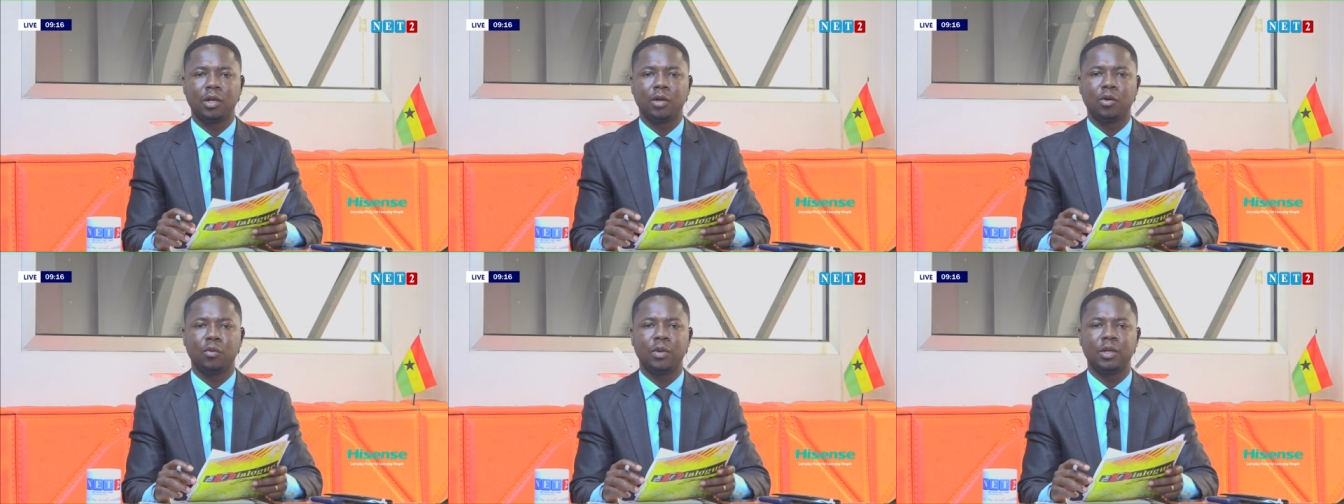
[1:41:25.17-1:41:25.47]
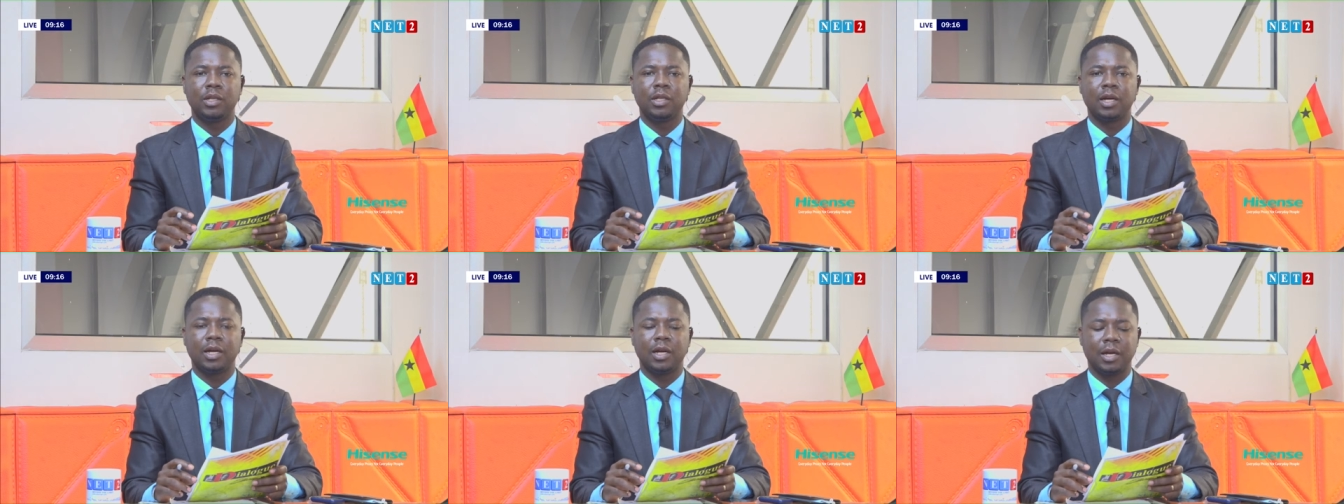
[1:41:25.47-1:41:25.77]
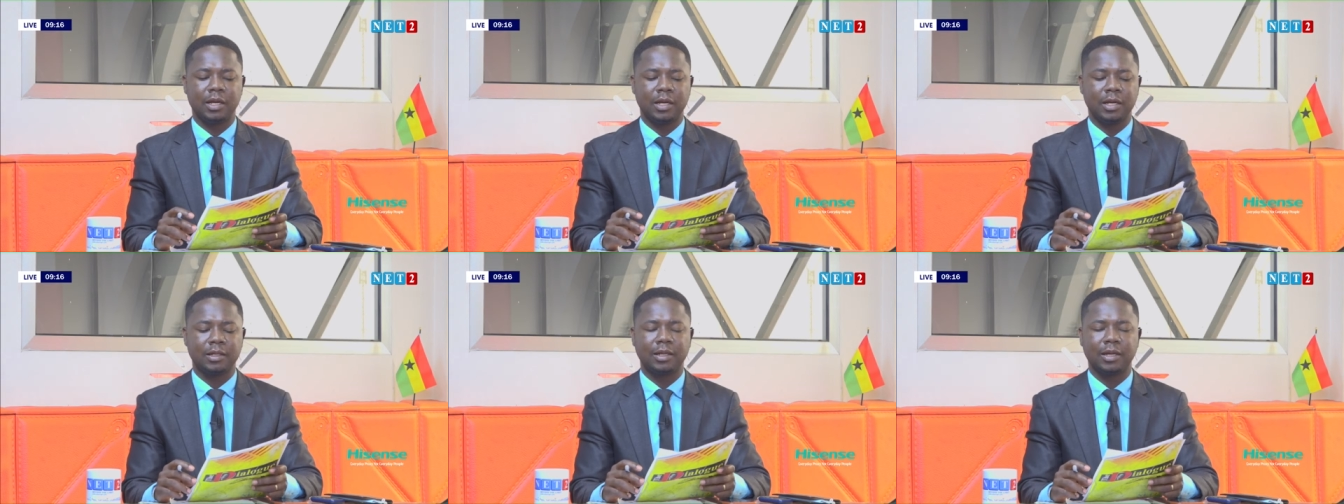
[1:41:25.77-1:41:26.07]
ubinya
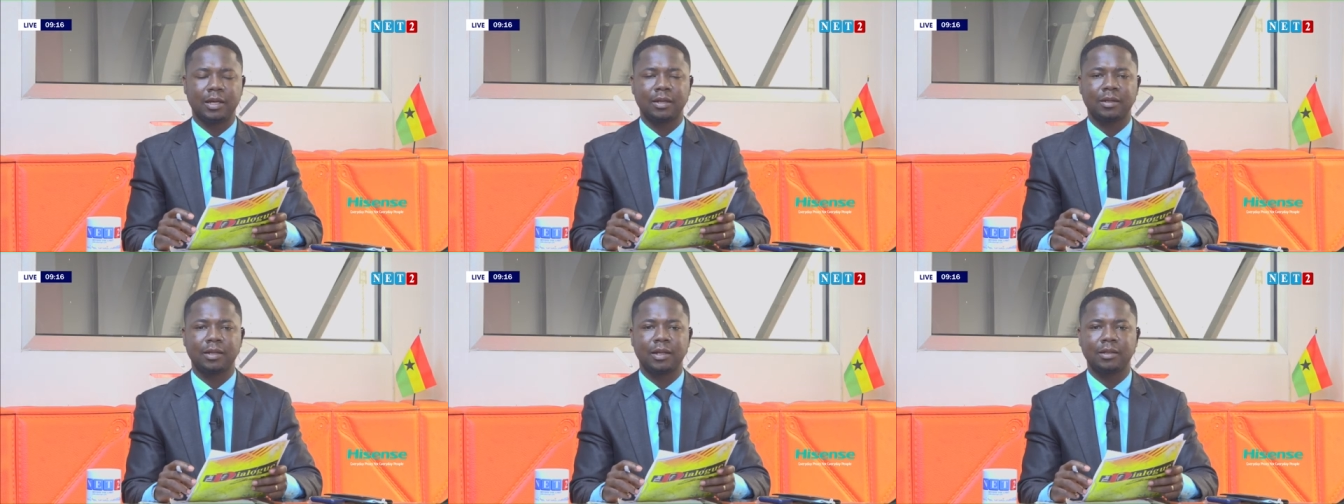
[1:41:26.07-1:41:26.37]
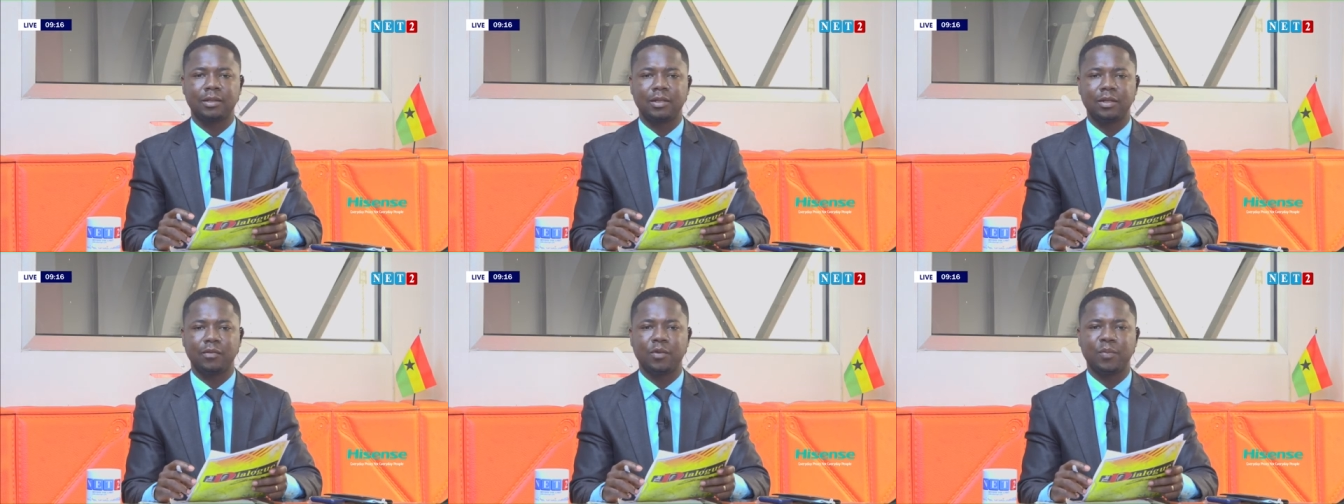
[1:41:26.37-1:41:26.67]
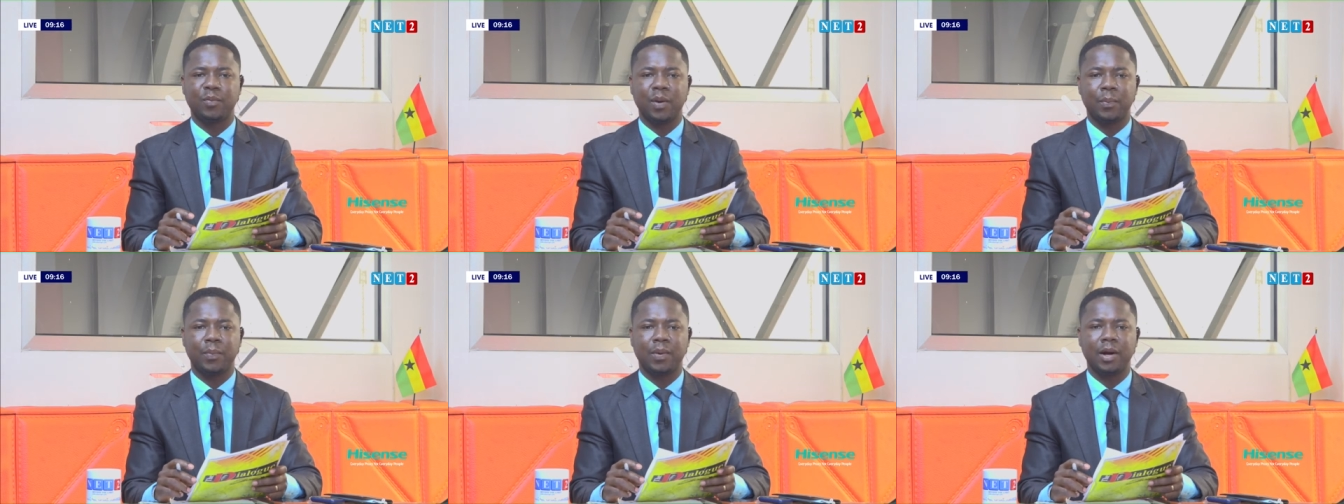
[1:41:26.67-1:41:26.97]
a digital TV
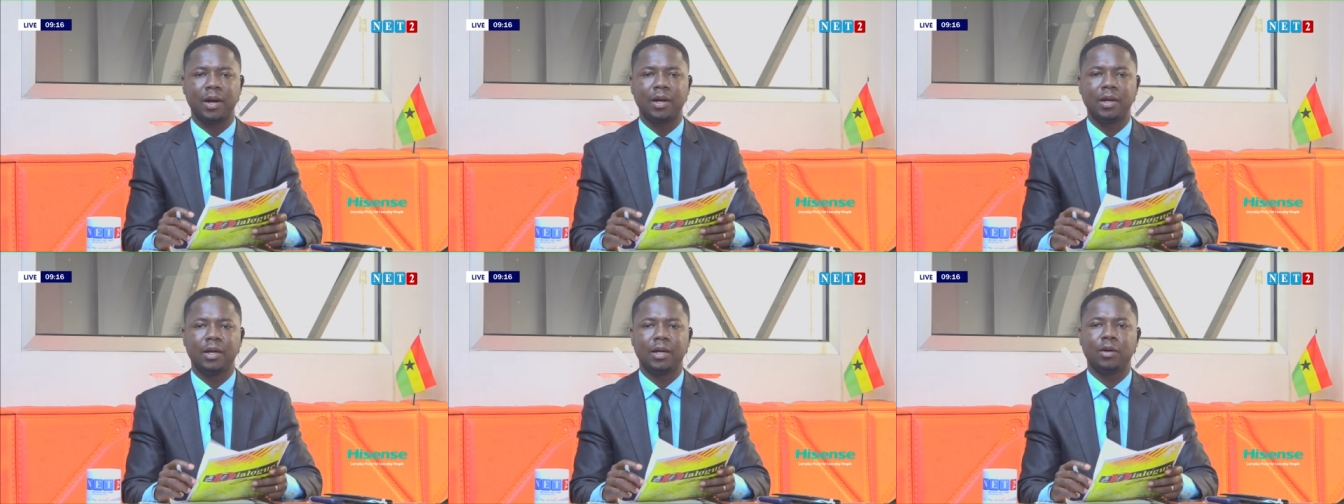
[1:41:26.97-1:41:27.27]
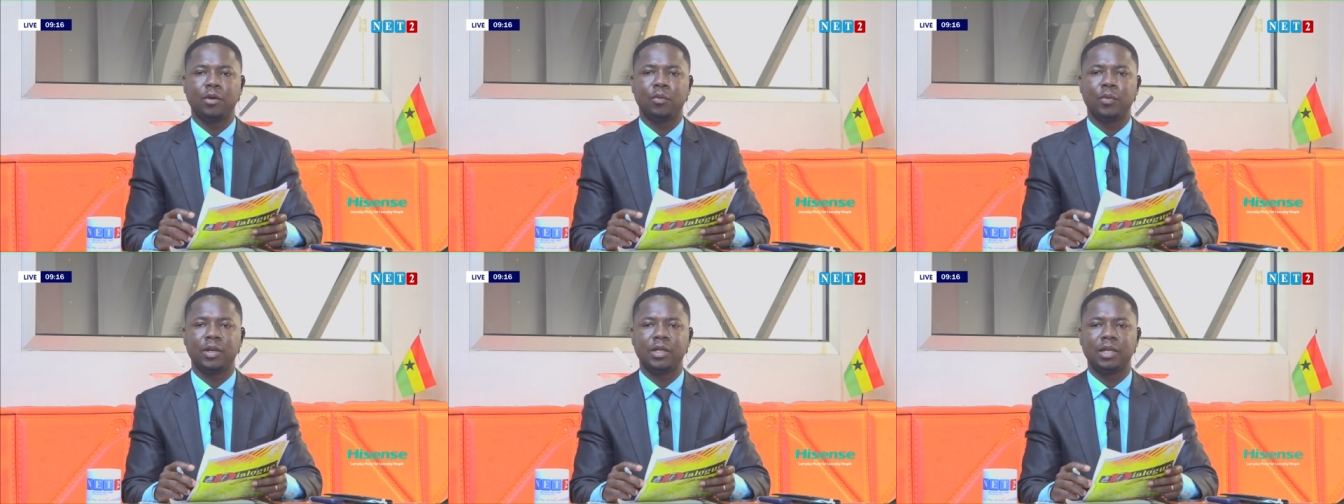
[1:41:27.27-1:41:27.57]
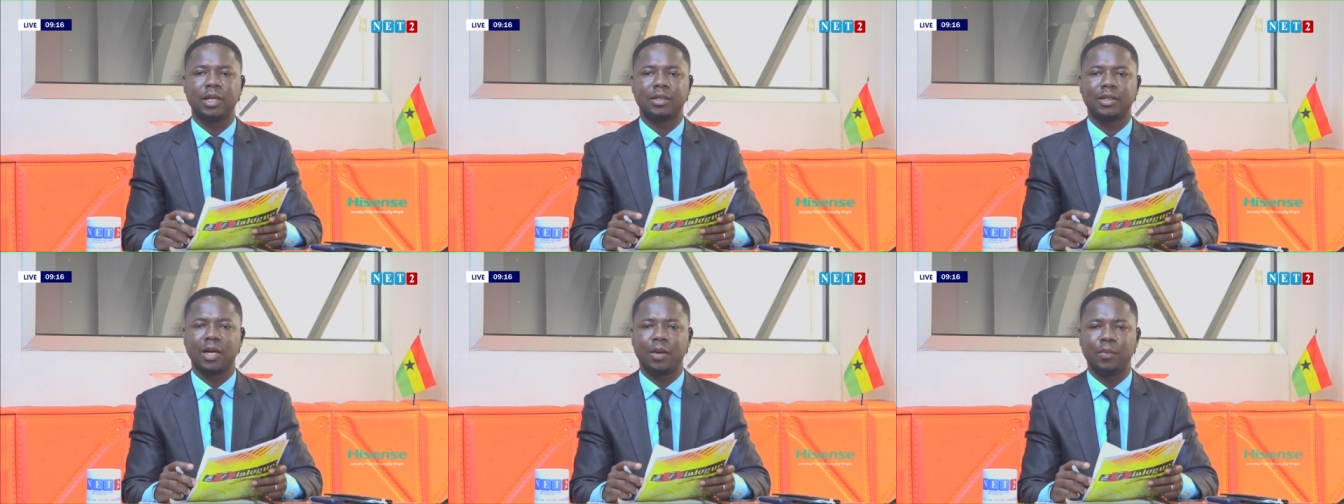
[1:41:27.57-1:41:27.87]
papa,
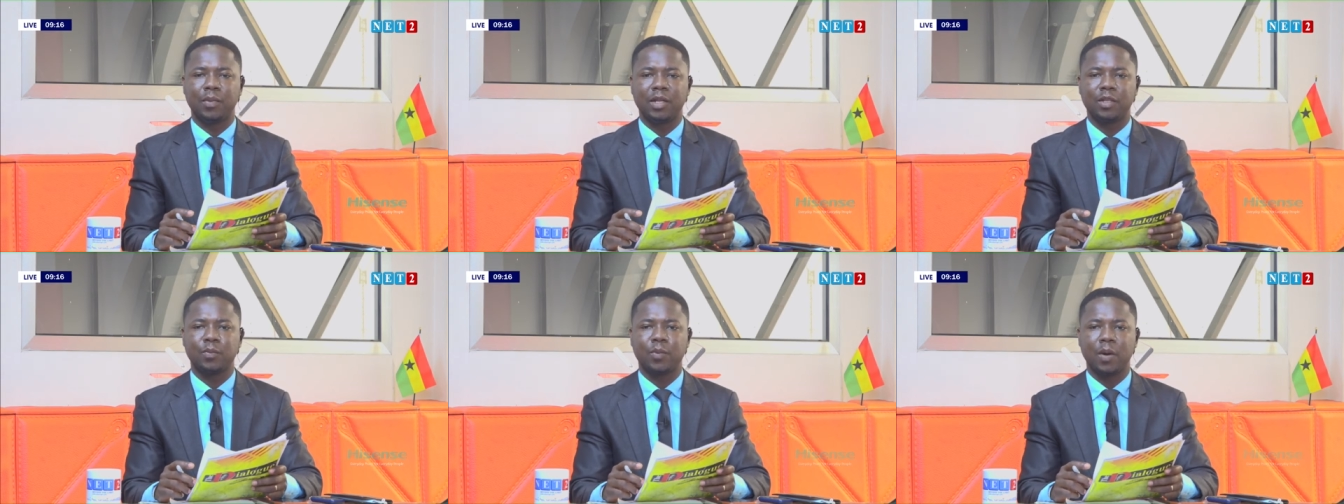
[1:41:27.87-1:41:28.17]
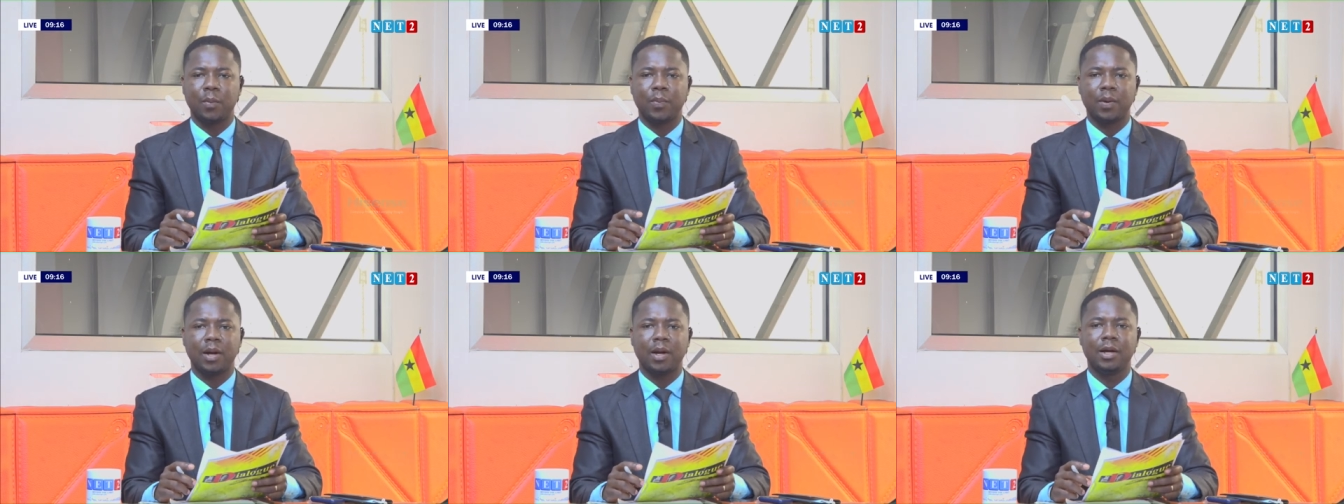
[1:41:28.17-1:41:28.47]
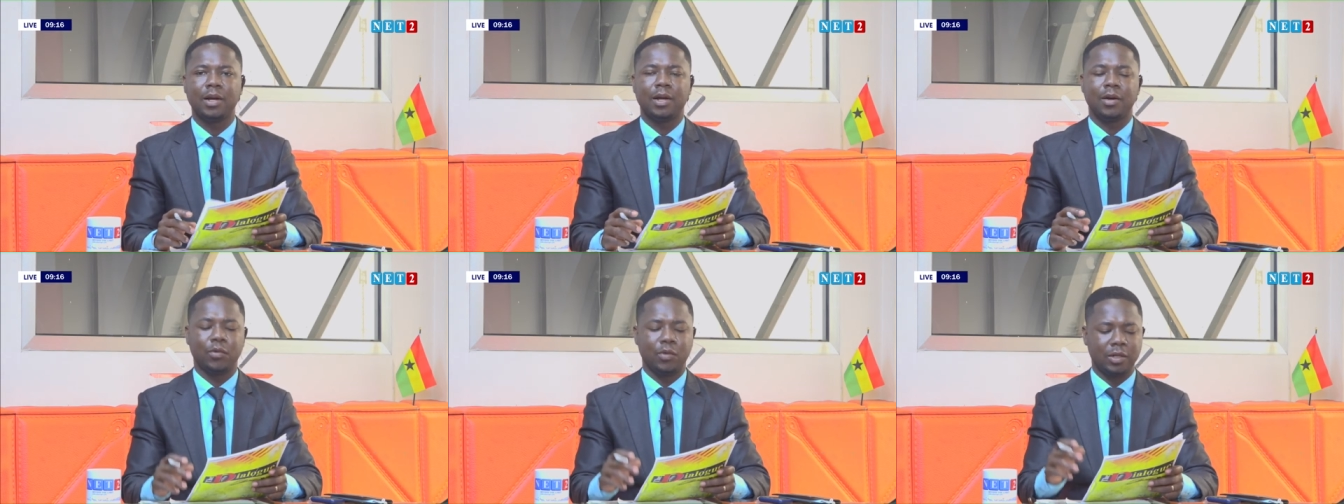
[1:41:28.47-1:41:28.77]
ubinya tablet papa,
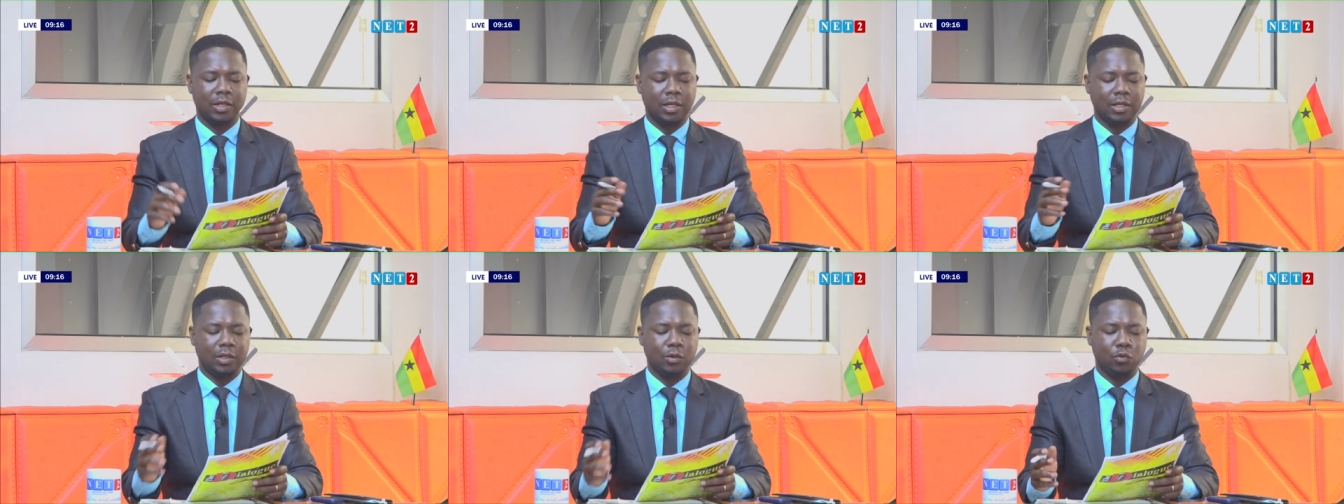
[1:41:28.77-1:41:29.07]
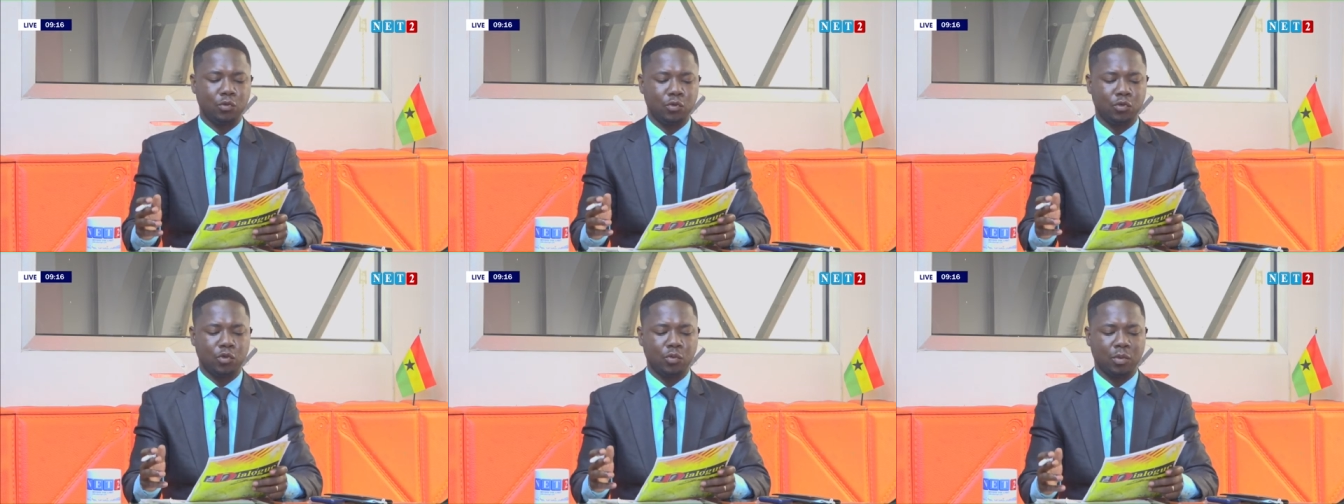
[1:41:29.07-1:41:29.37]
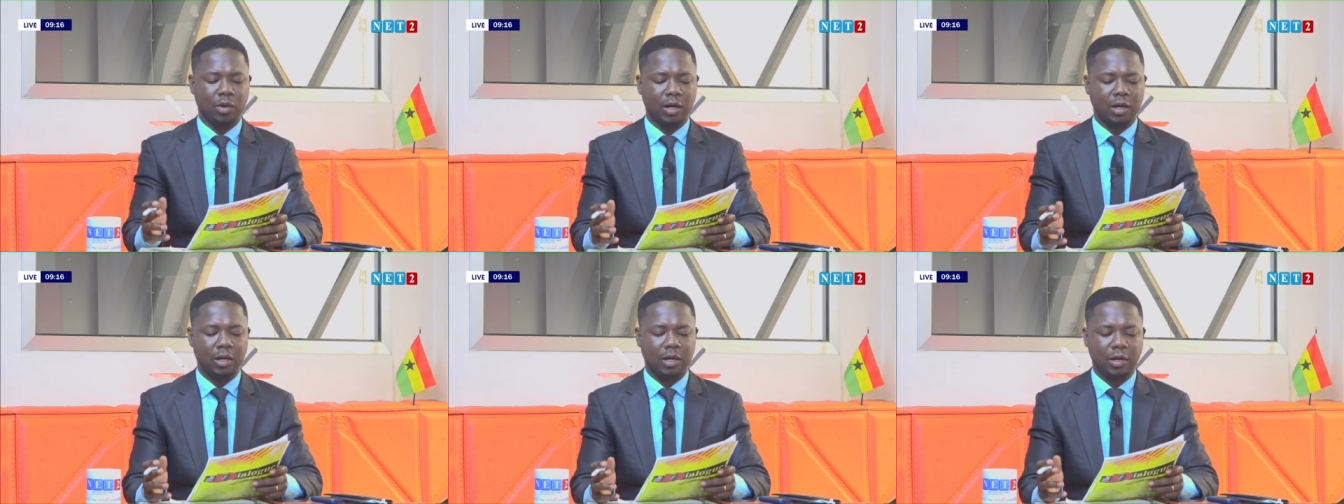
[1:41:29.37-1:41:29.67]
or the deal
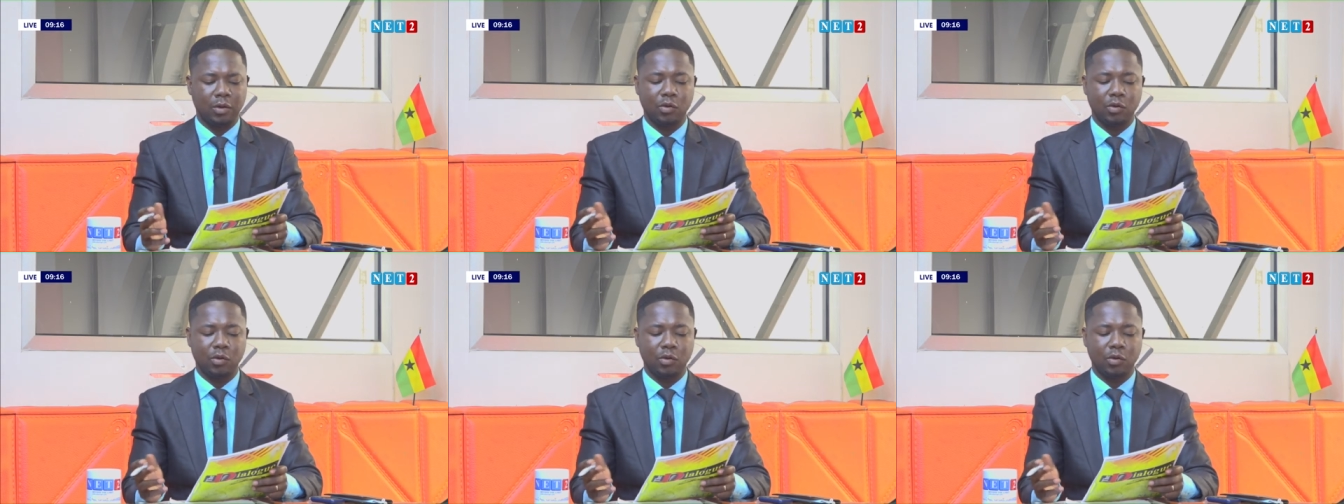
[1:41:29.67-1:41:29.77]
ujuma.